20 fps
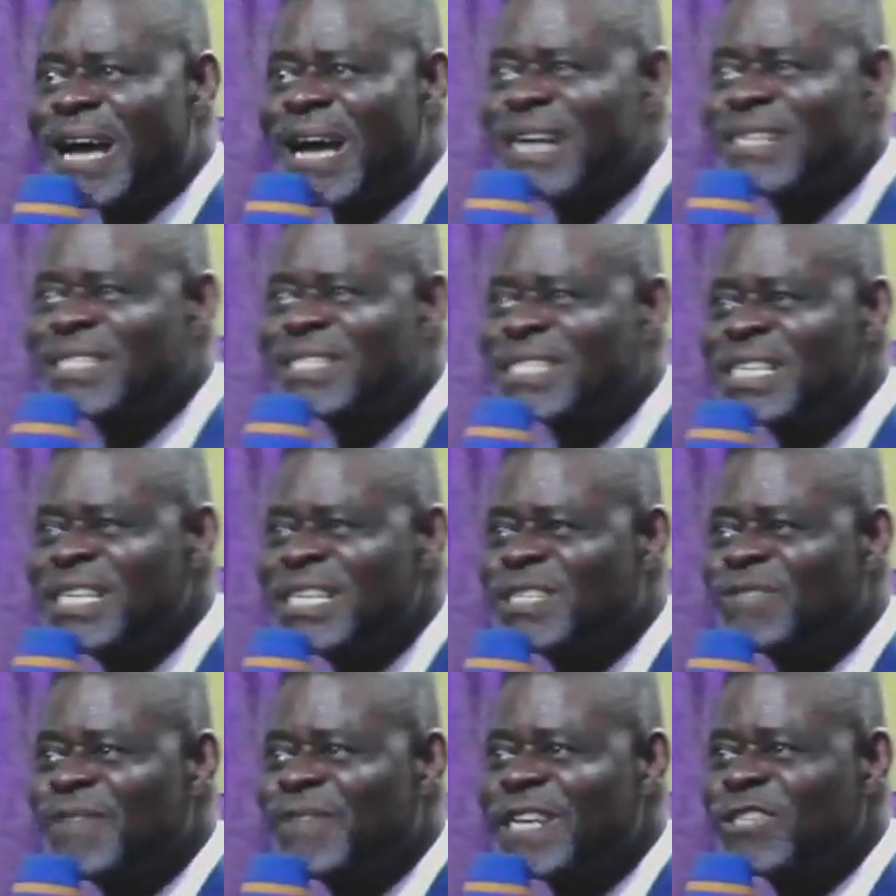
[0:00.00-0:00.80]
6,
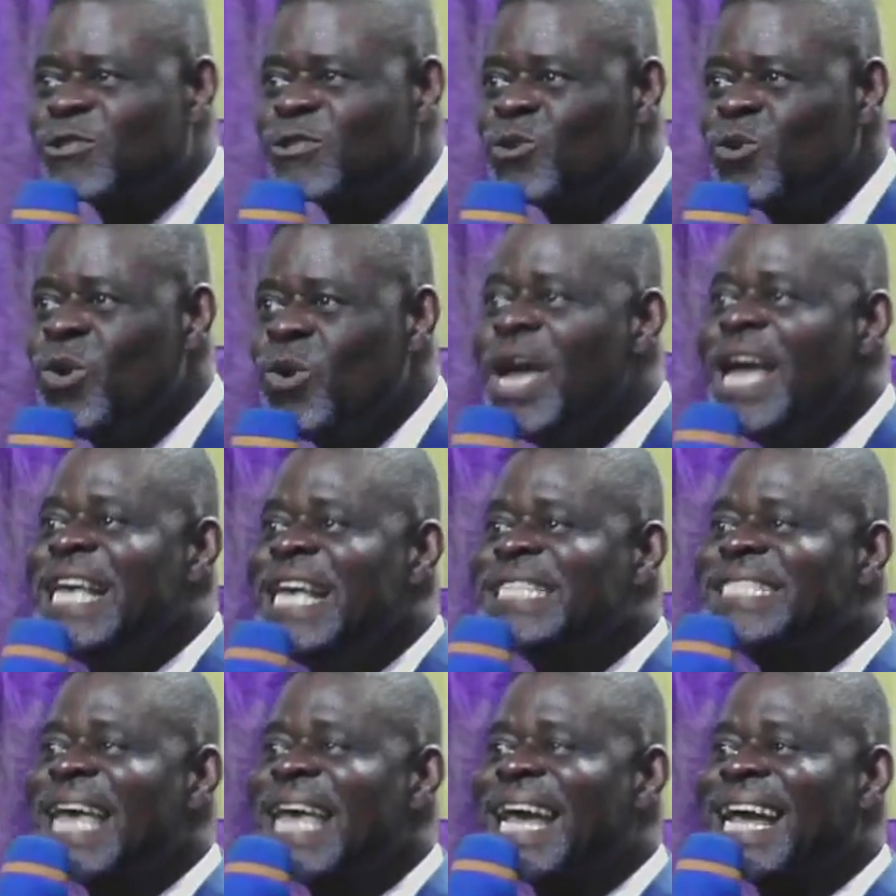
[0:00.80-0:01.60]
verse 2, it
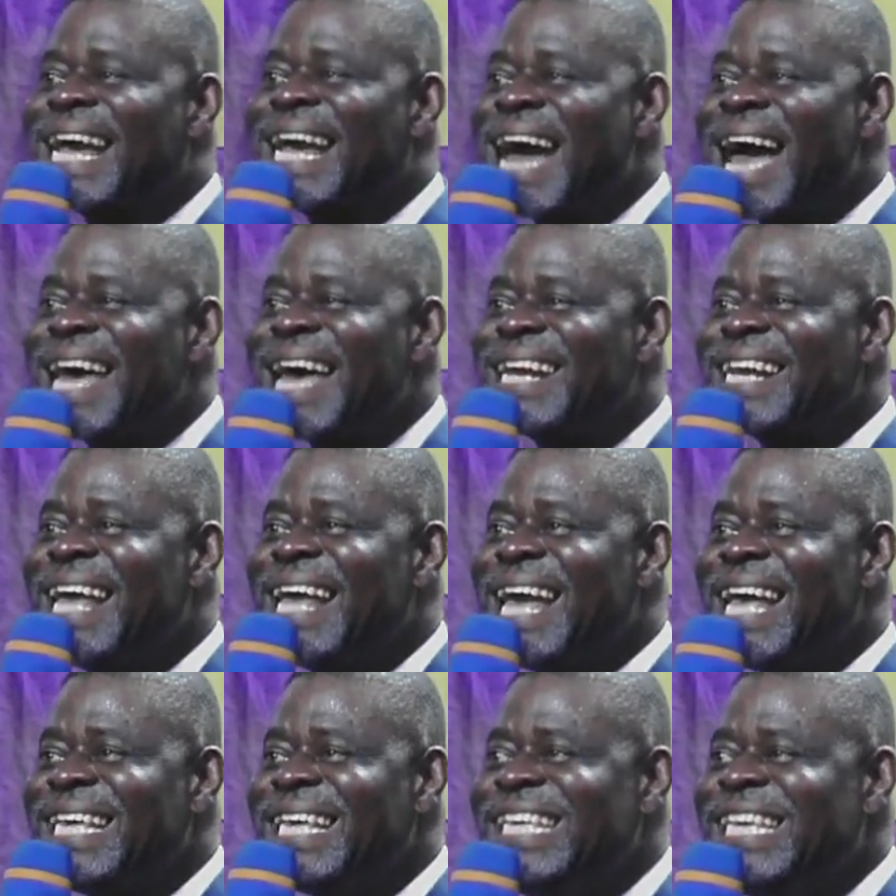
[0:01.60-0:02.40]
says, carry
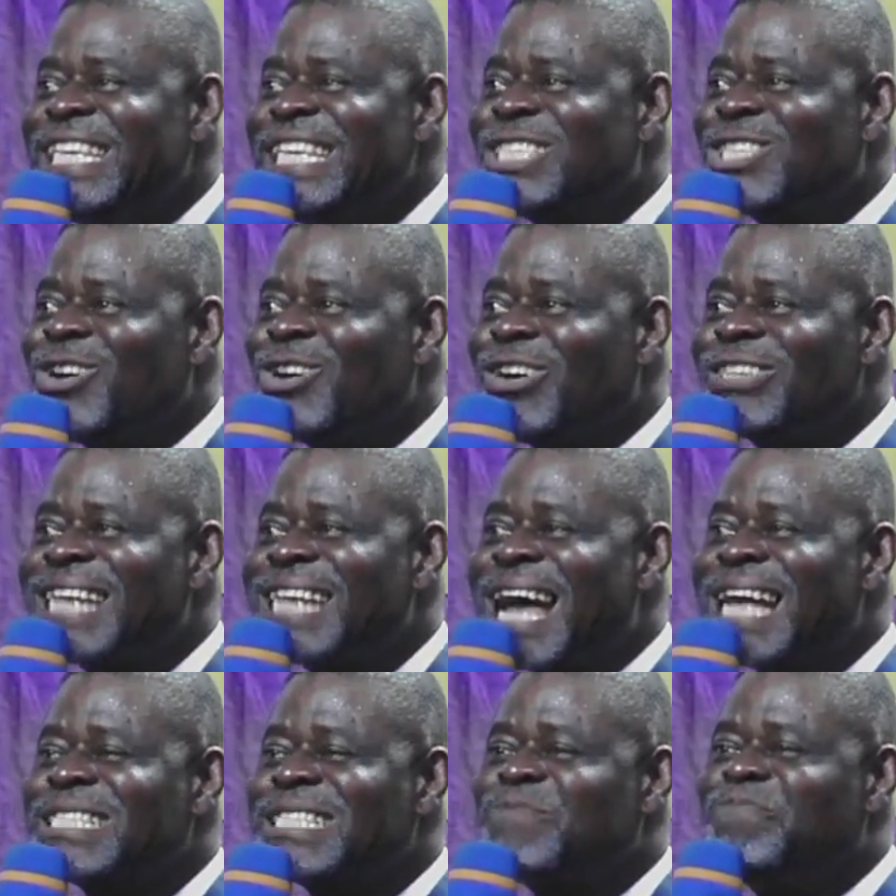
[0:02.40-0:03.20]
each
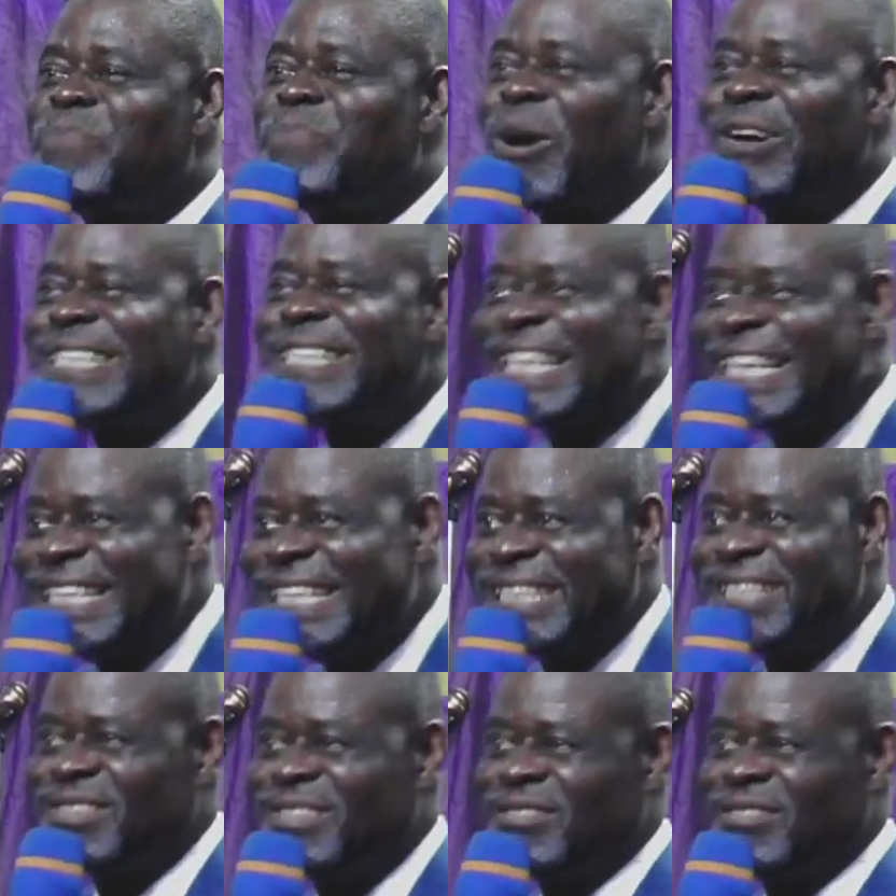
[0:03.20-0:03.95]
other's burden.